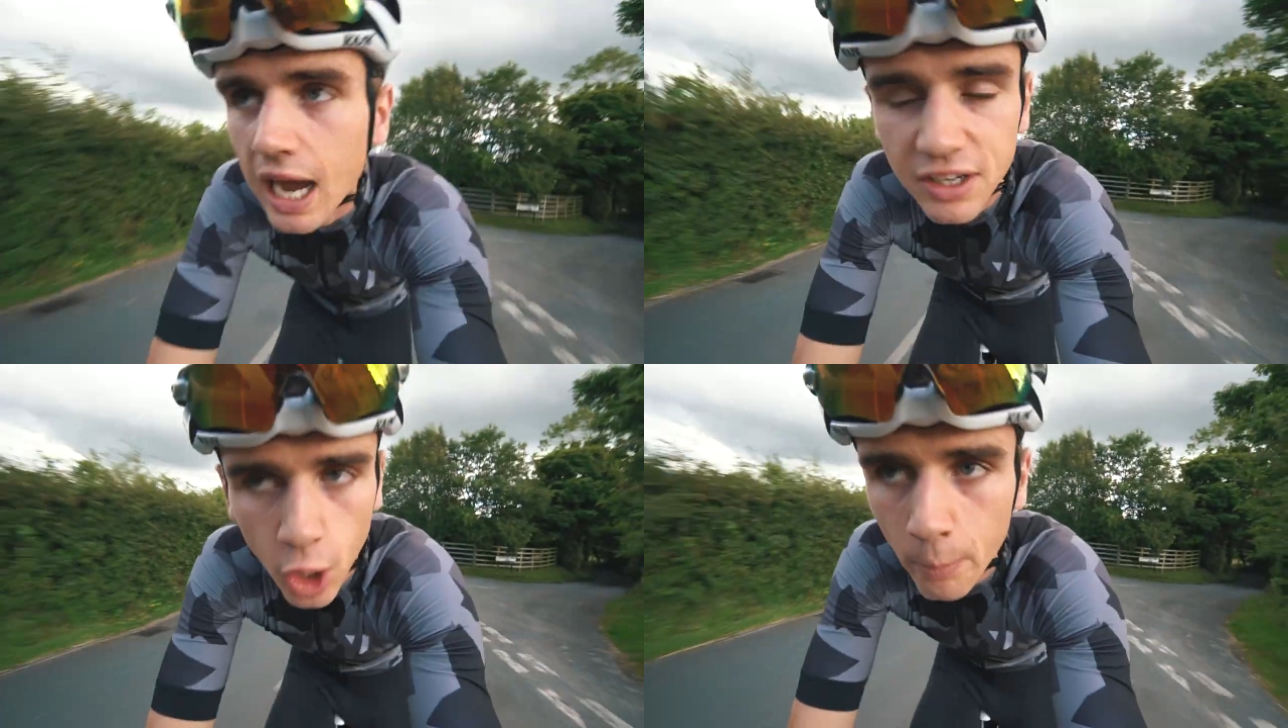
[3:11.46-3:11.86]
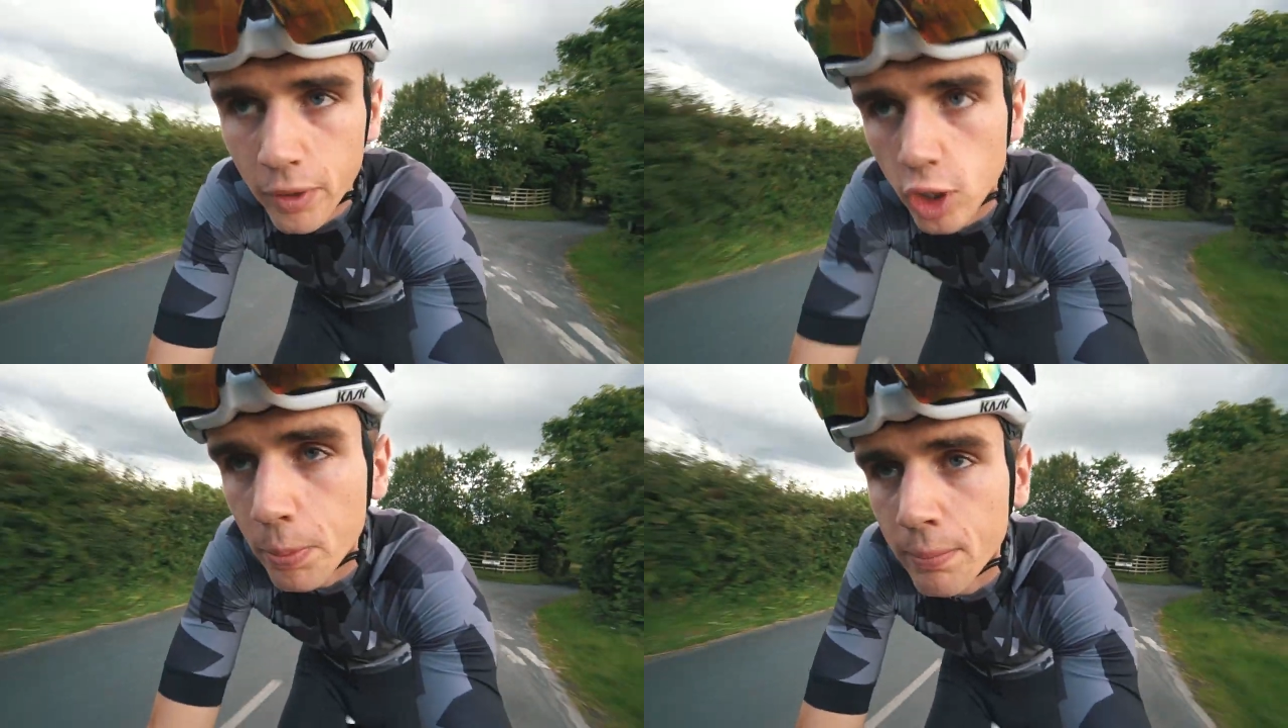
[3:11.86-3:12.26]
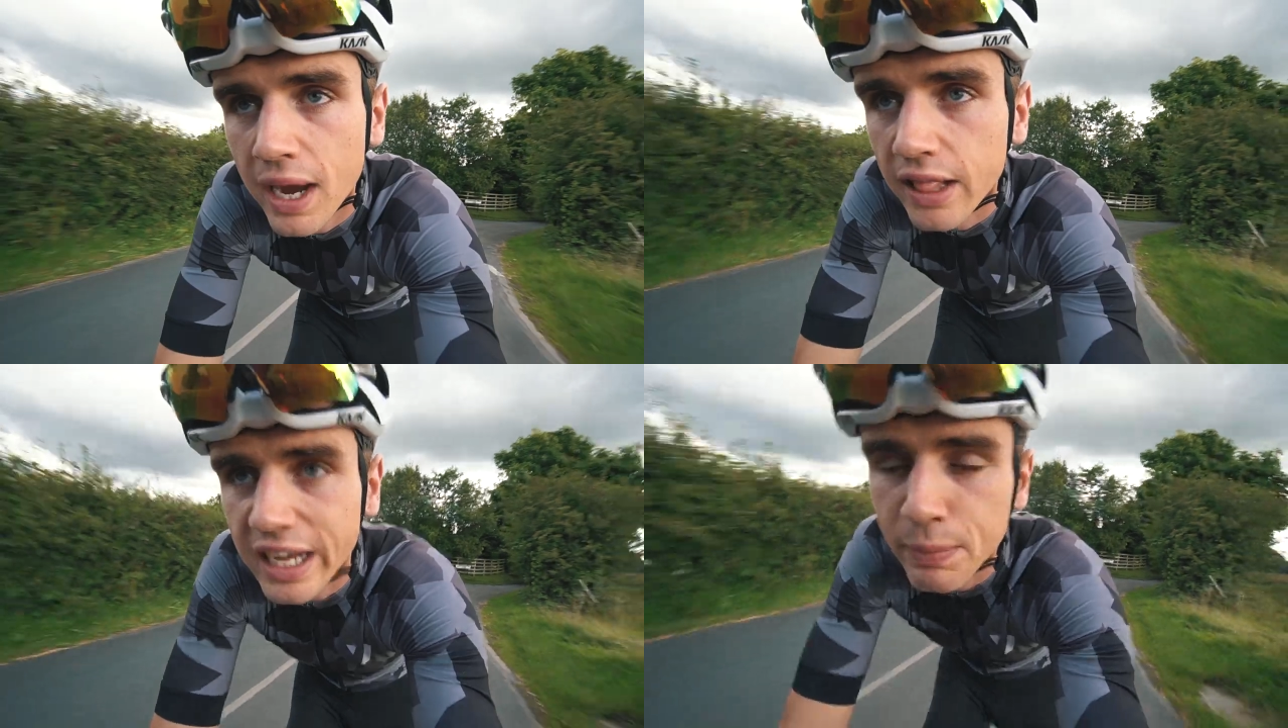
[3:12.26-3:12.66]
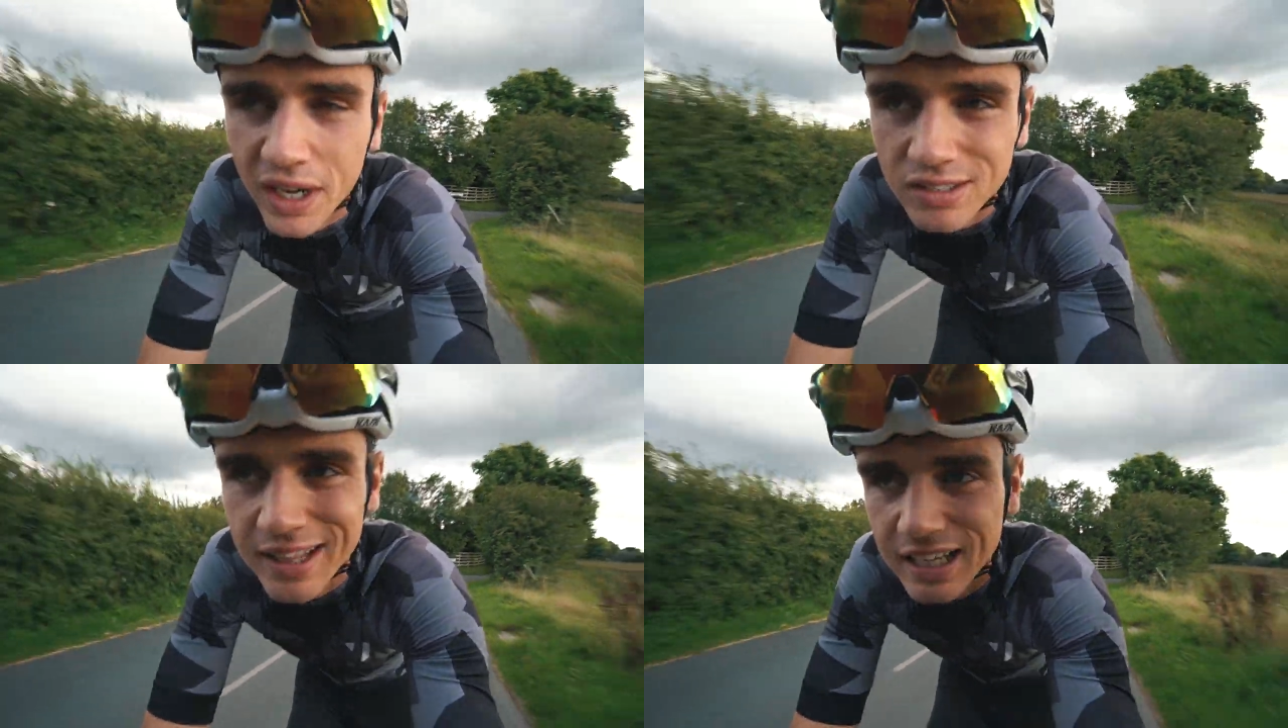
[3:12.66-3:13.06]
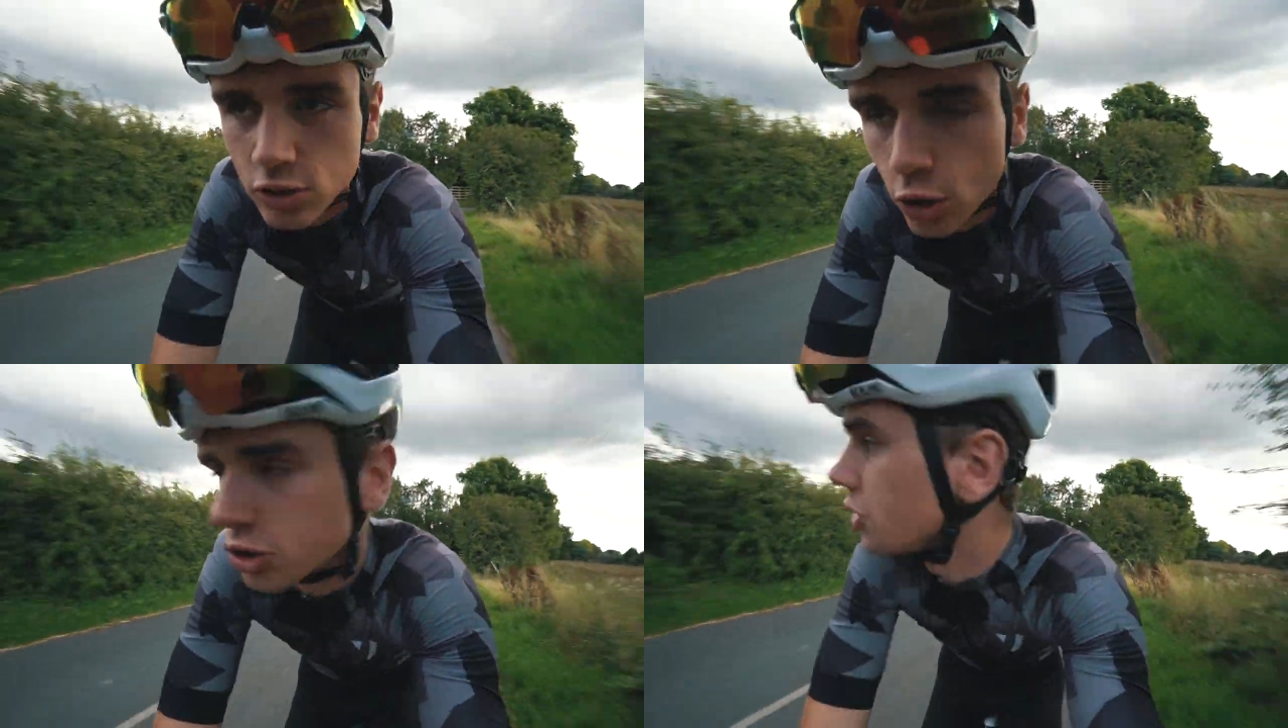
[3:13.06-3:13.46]
and don't pull up on my leg, because that's
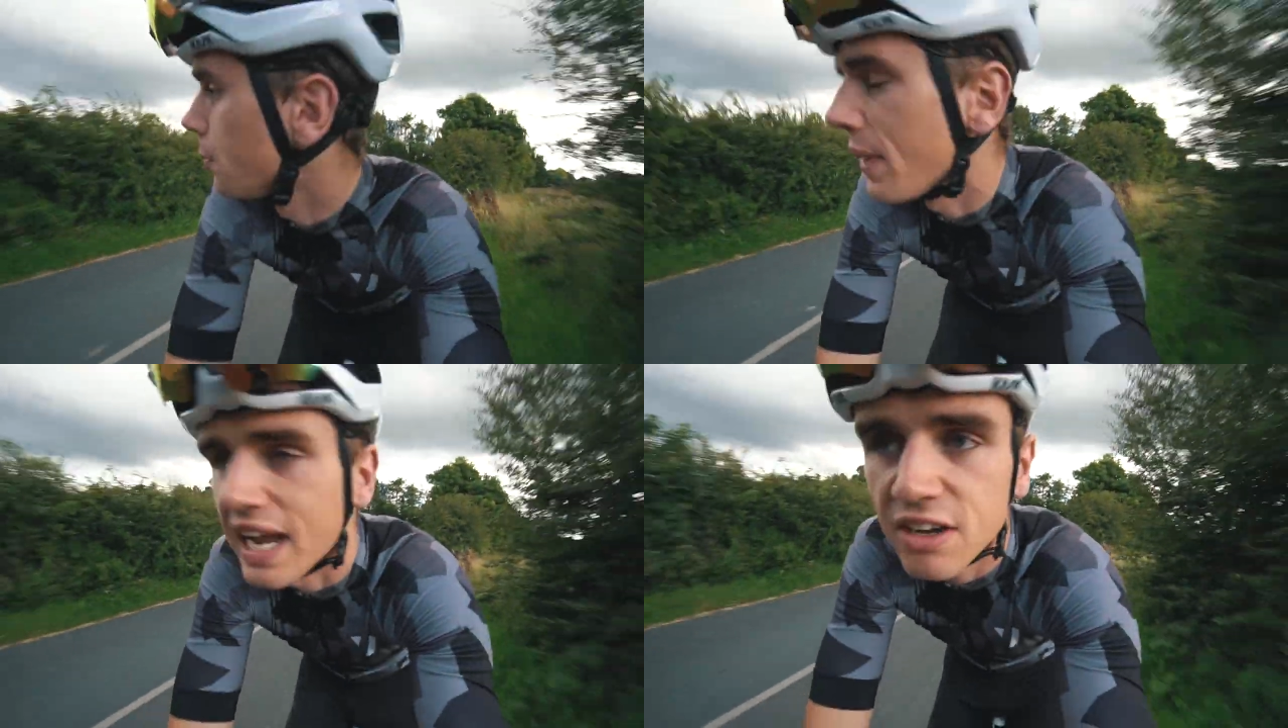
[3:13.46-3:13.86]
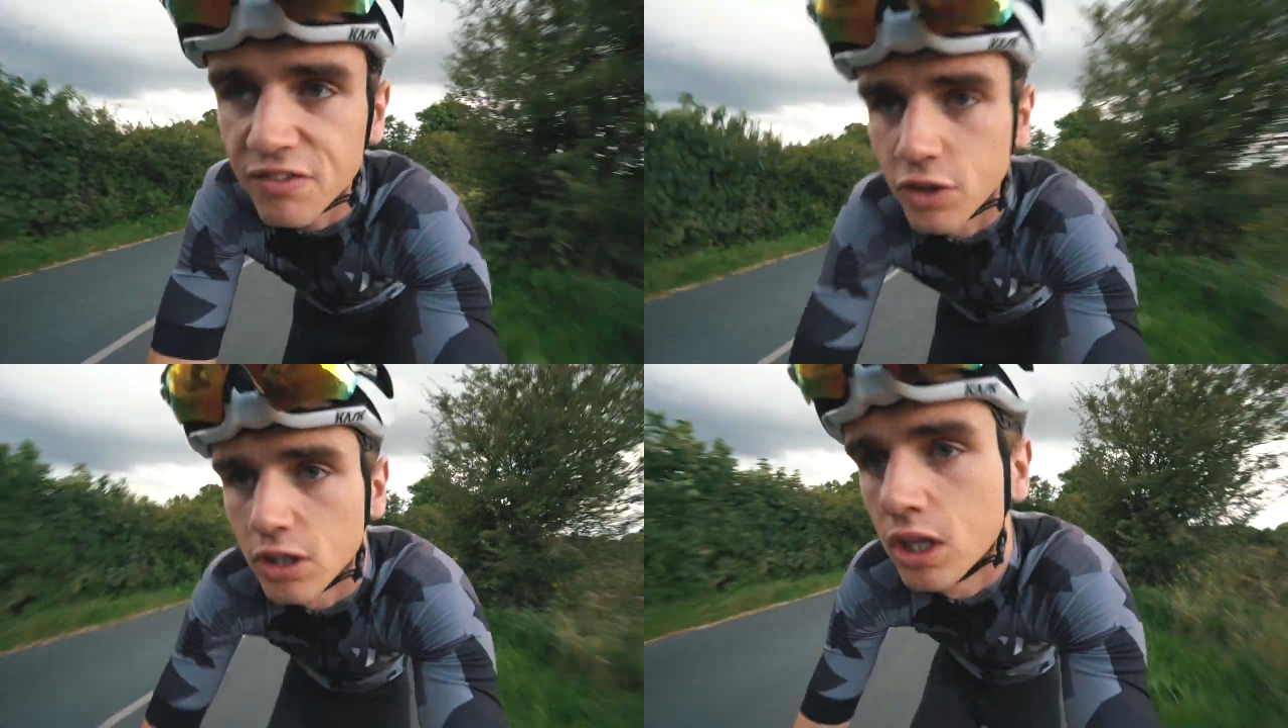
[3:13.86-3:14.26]
also painful,